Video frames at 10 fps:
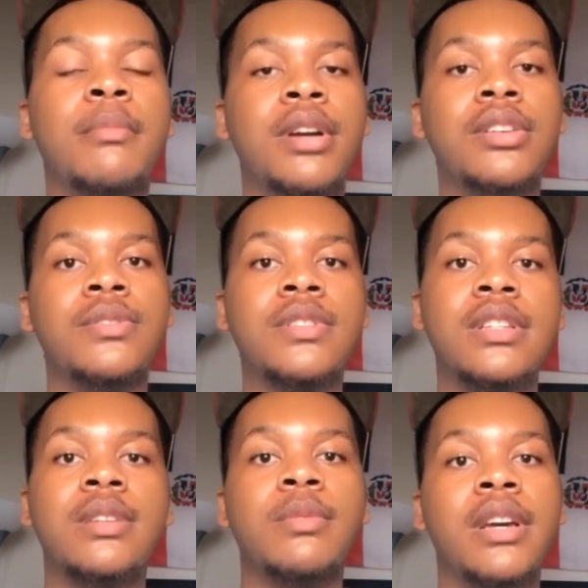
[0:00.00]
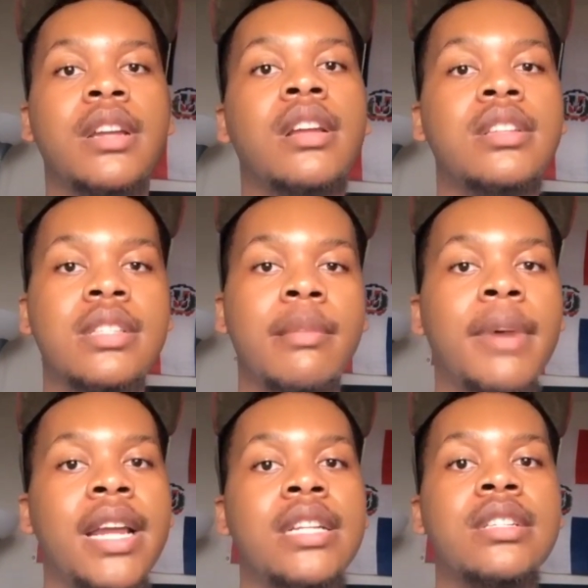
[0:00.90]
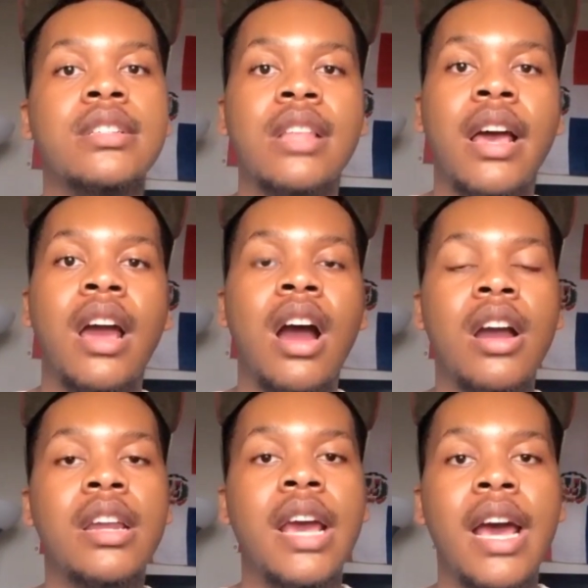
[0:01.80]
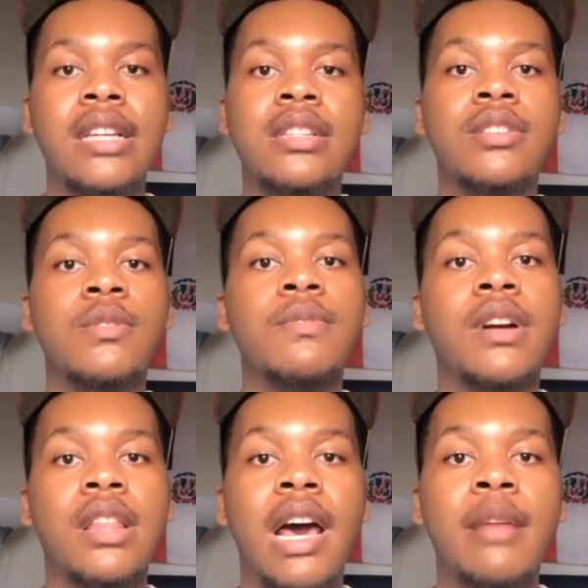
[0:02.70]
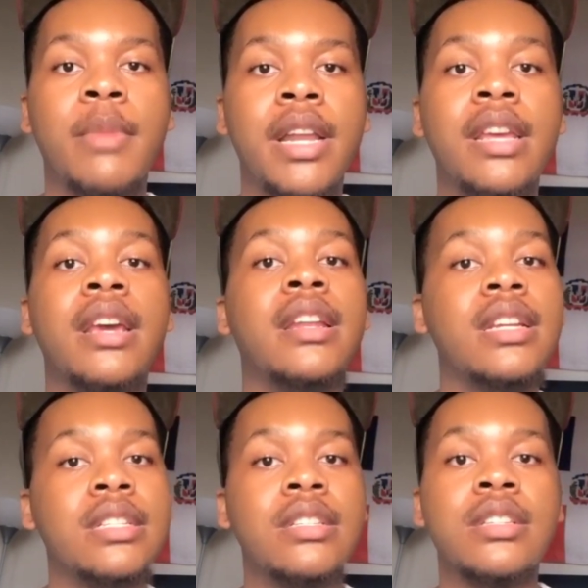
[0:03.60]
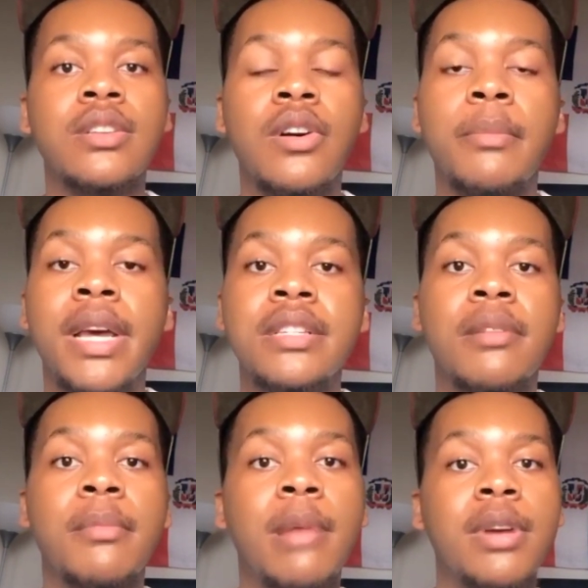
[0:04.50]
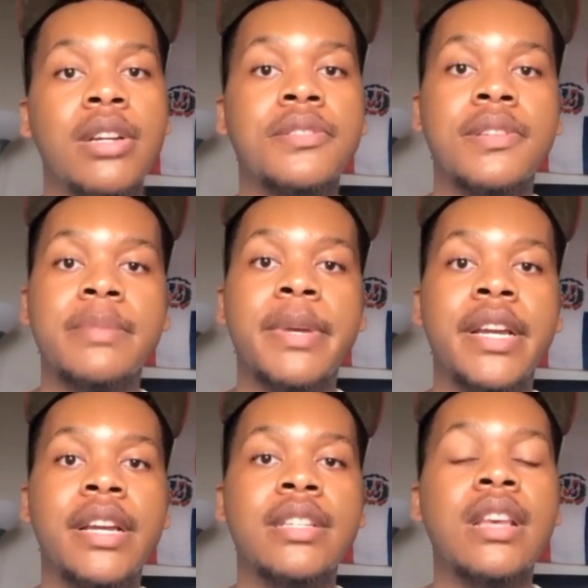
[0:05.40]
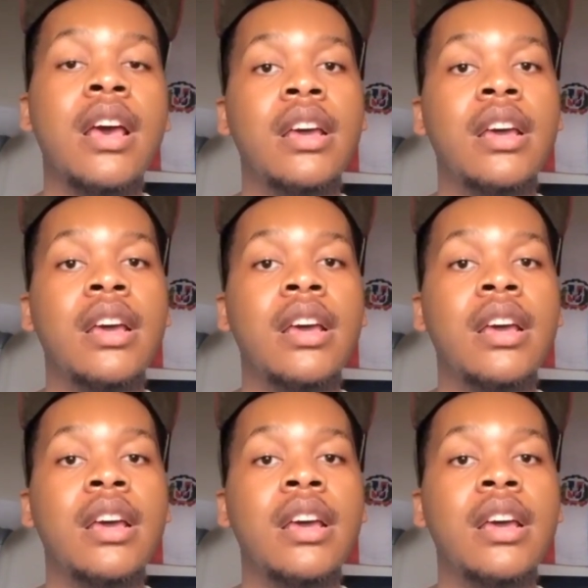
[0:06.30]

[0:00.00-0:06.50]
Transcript: but usually when somebody's just like already asking you for a lot of money, and this is just going based on my personal experience